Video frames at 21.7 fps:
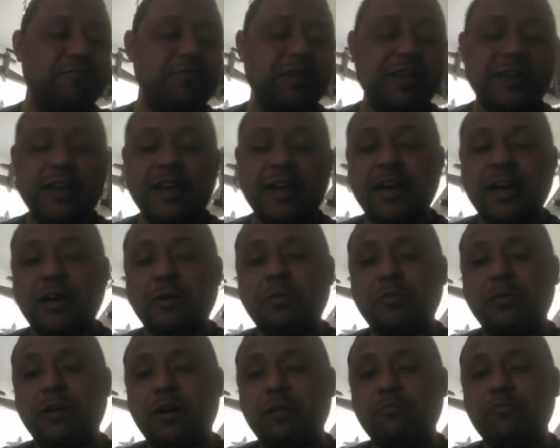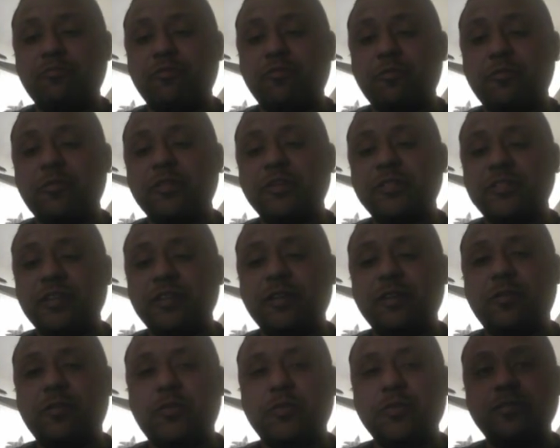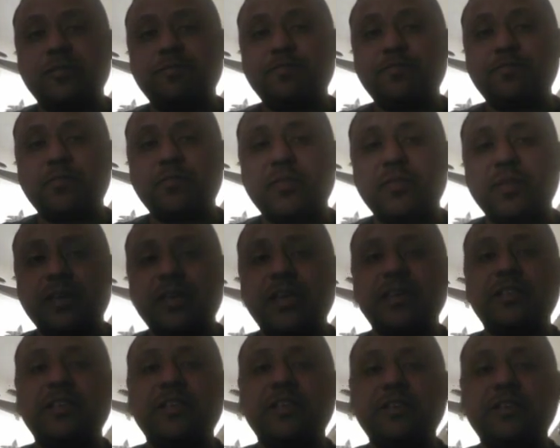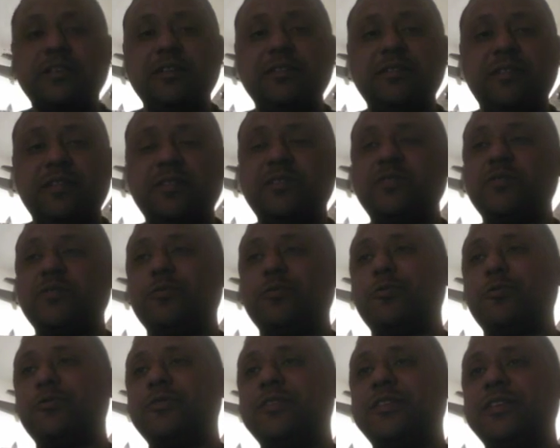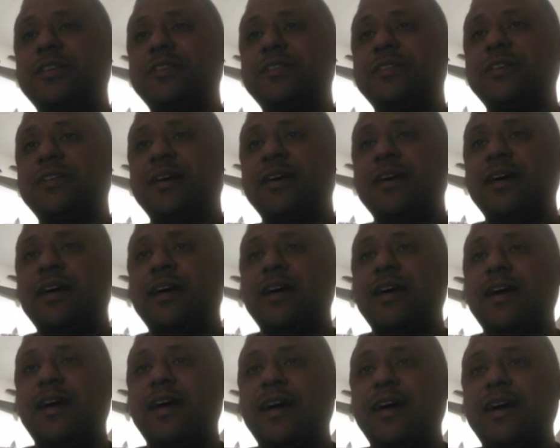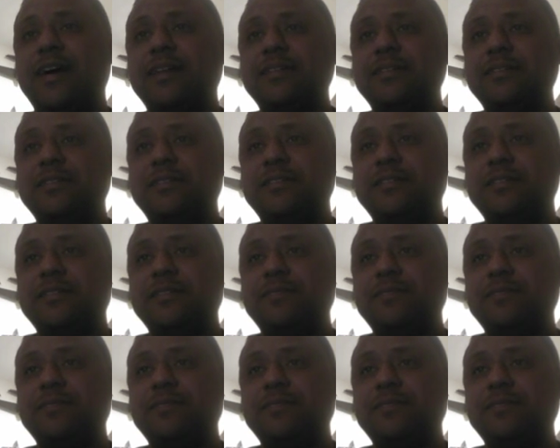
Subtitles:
me now, I'm focusing on getting this sorted and